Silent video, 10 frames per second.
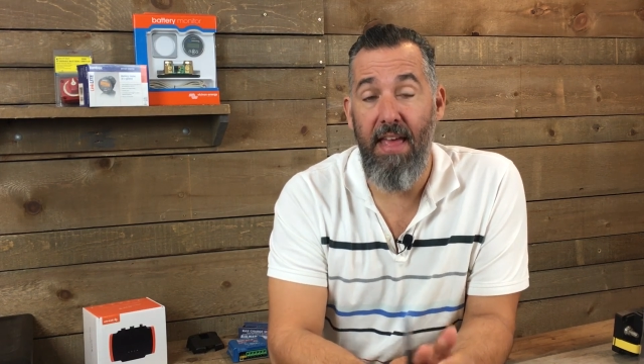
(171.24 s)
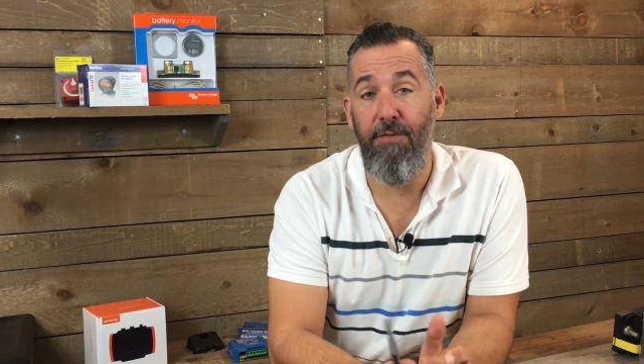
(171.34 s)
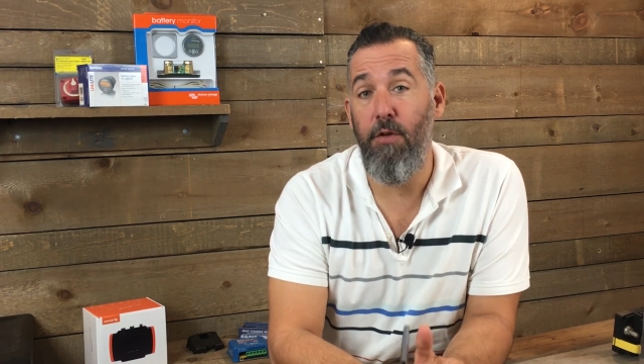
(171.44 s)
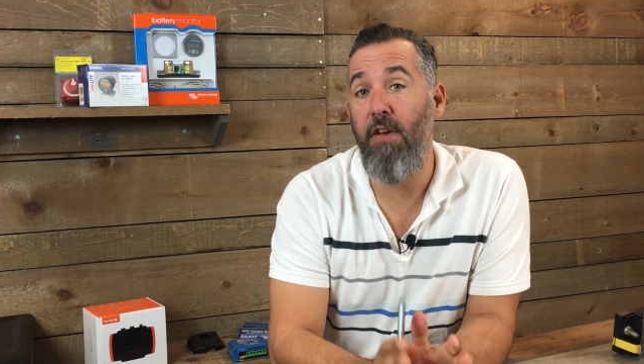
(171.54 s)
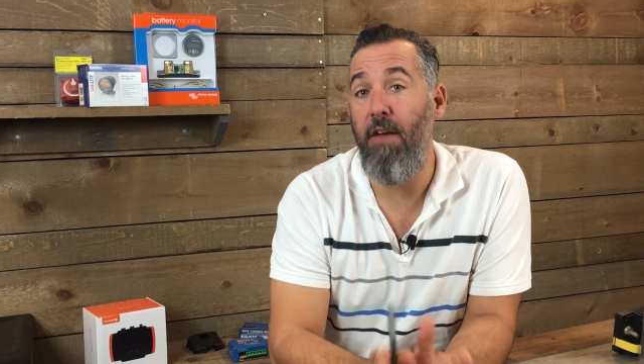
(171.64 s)

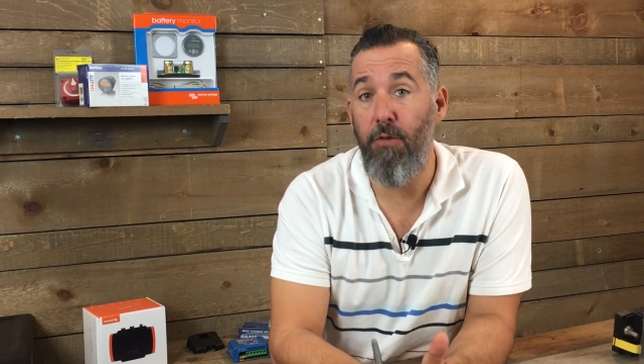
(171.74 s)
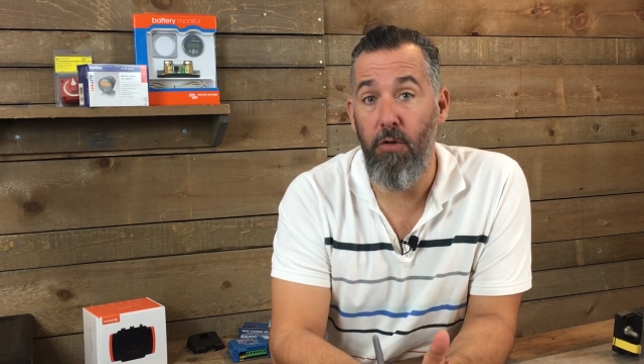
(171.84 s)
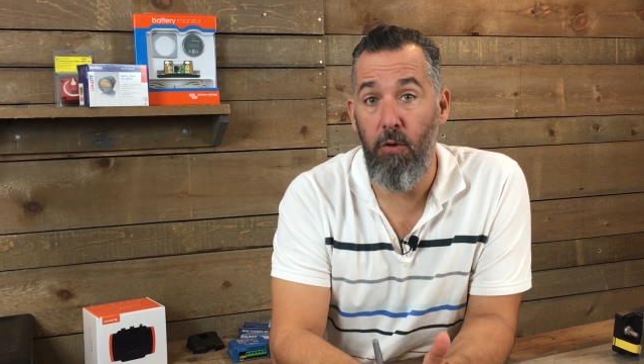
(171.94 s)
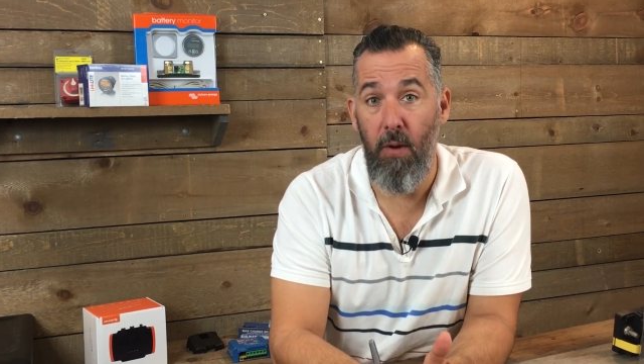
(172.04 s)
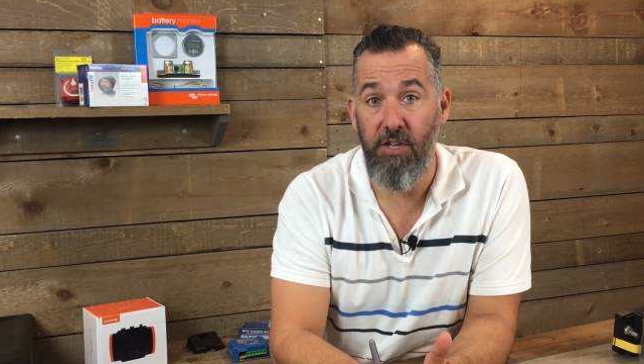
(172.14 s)
If you've got
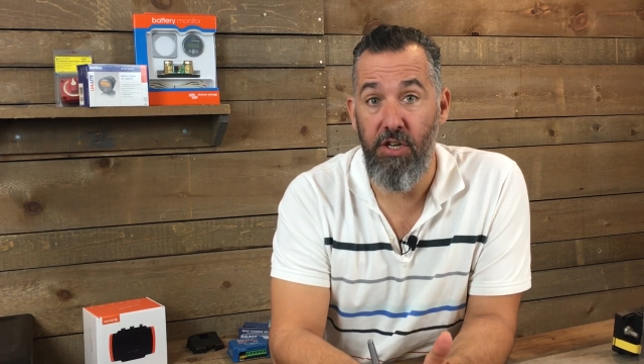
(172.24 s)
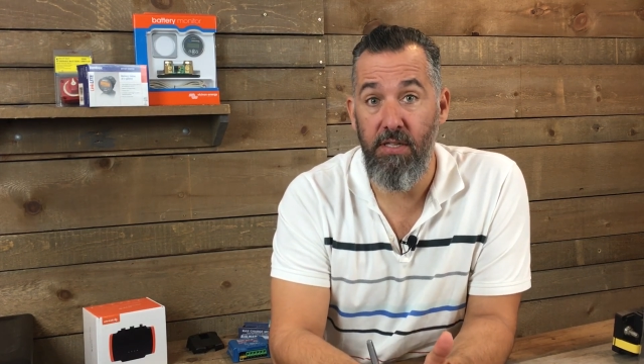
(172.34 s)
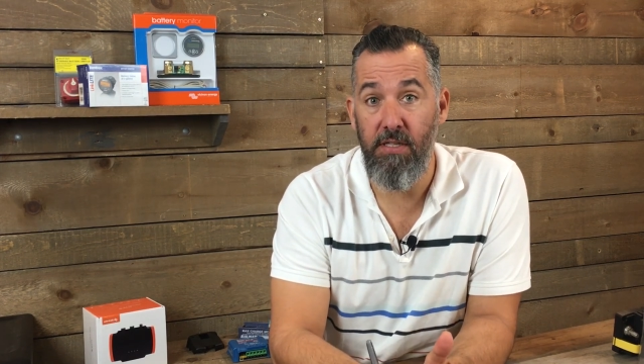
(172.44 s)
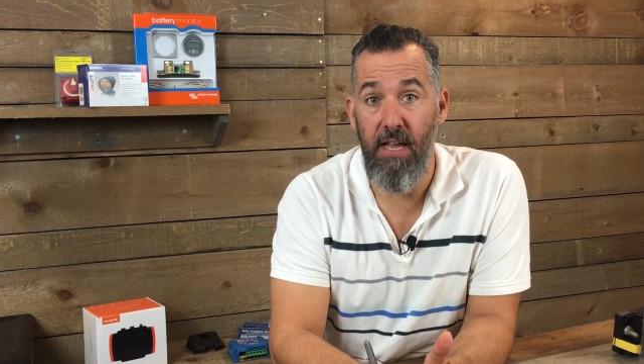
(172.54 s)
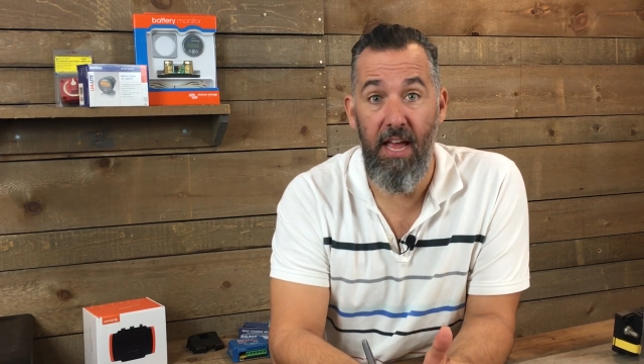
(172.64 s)
further
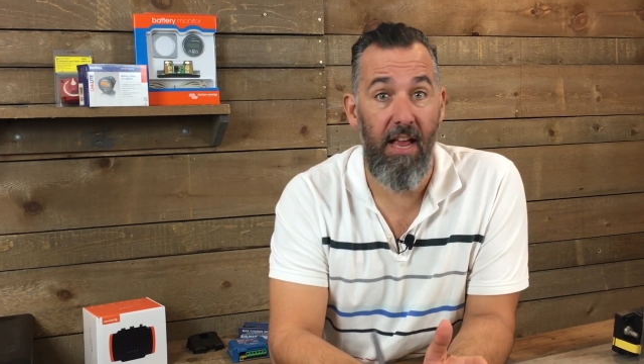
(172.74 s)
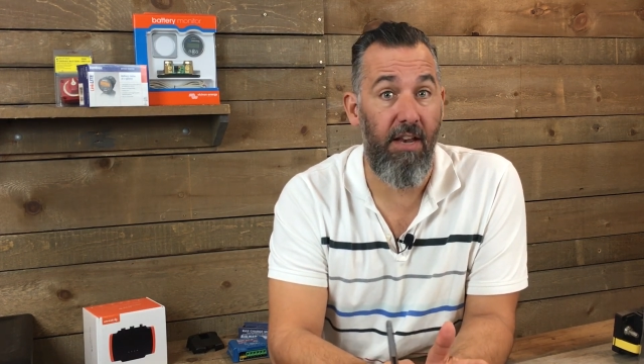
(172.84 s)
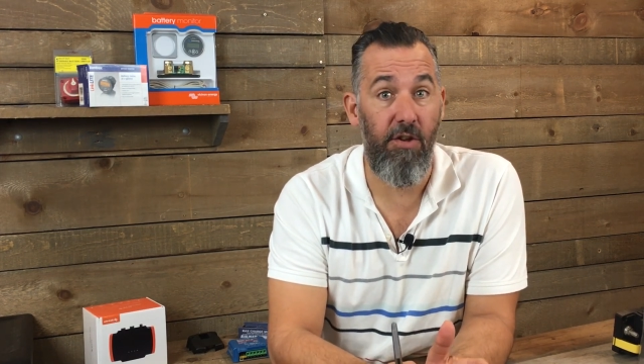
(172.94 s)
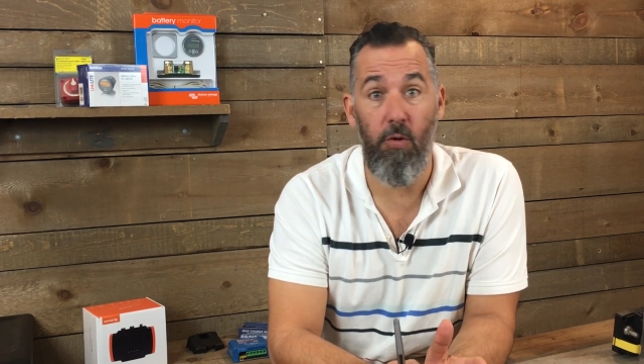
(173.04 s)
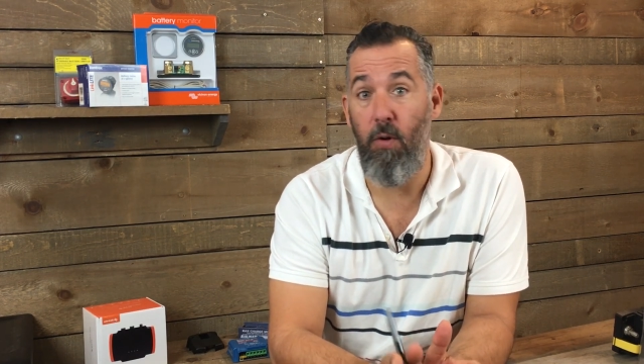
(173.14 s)
questions
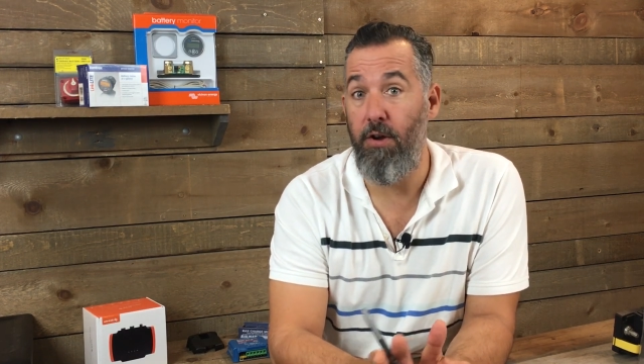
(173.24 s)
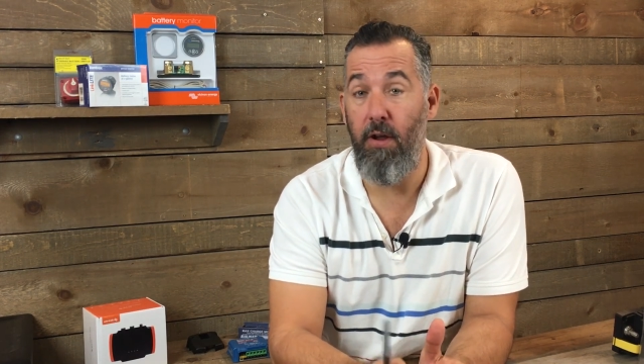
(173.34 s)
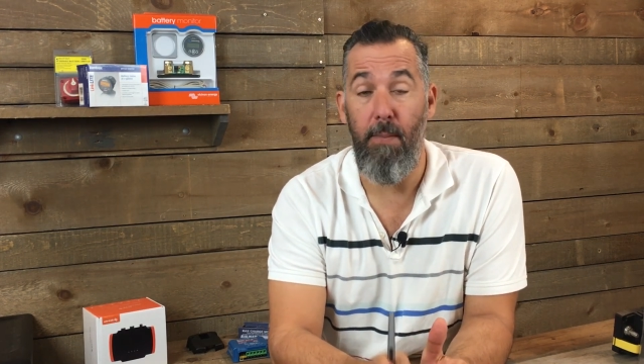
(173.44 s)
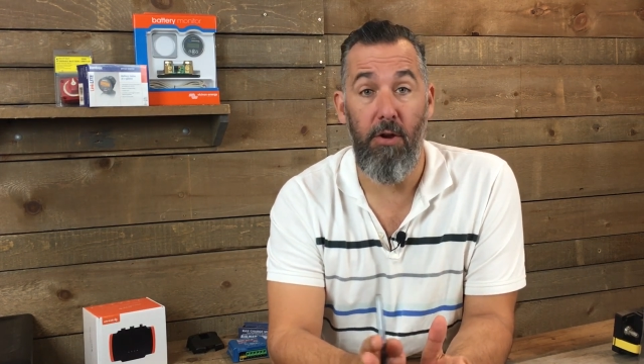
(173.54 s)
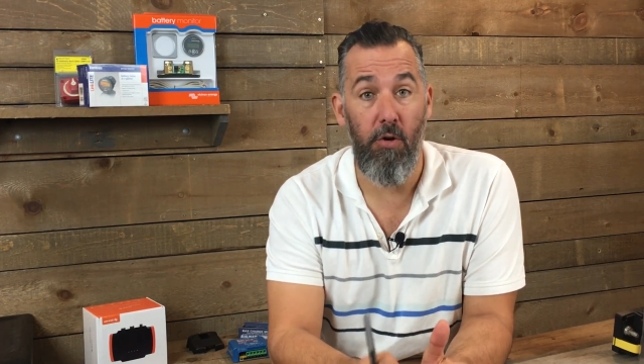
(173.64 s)
and you're wondering
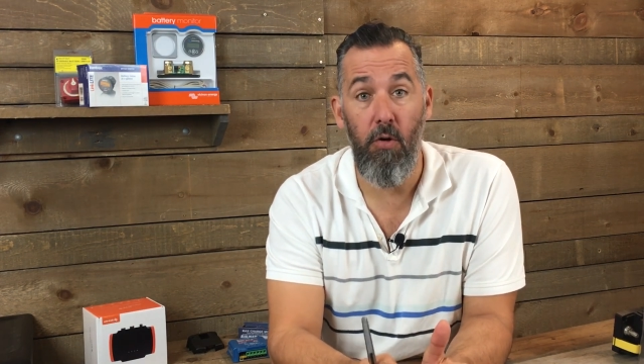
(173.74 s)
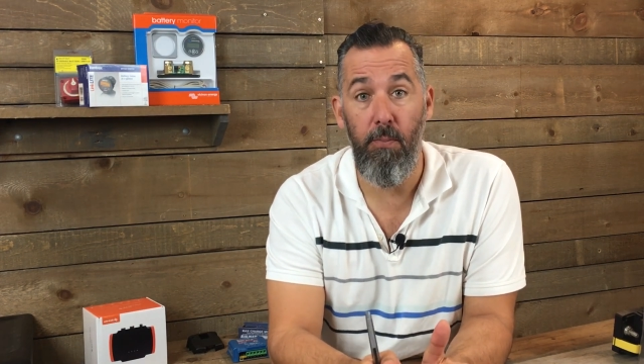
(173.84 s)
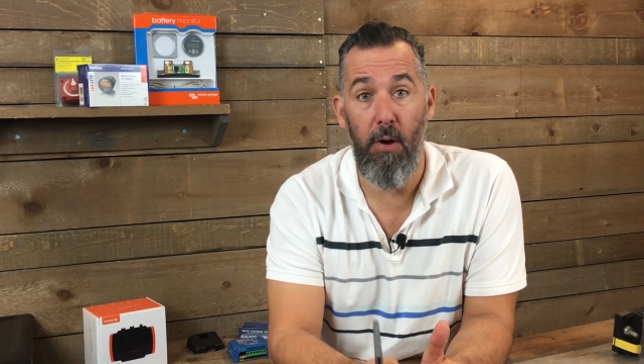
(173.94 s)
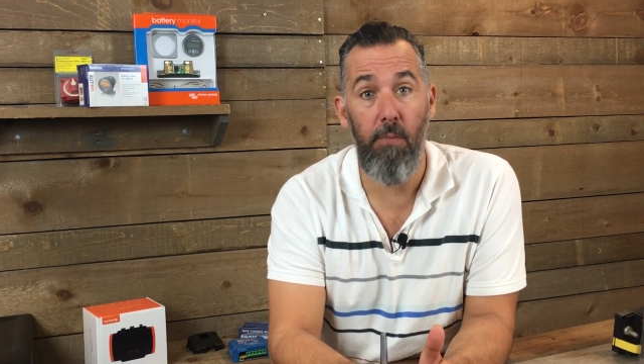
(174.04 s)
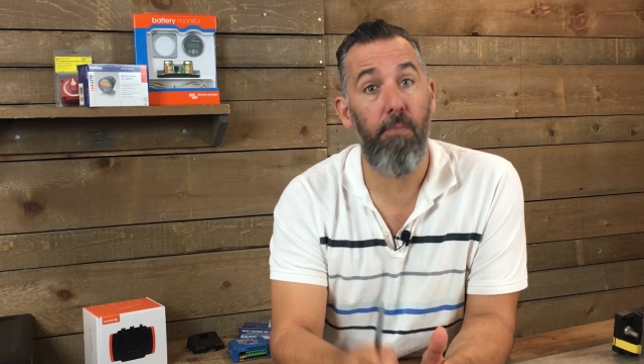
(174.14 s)
about your own
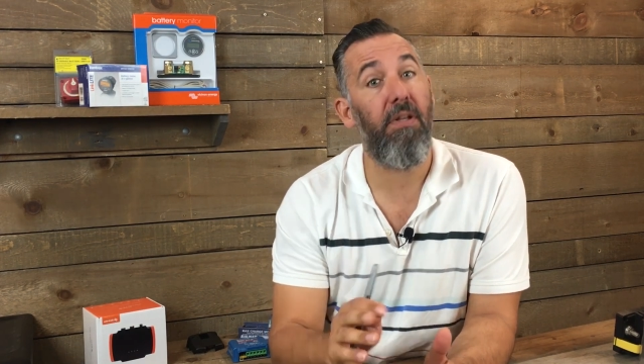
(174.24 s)
boat,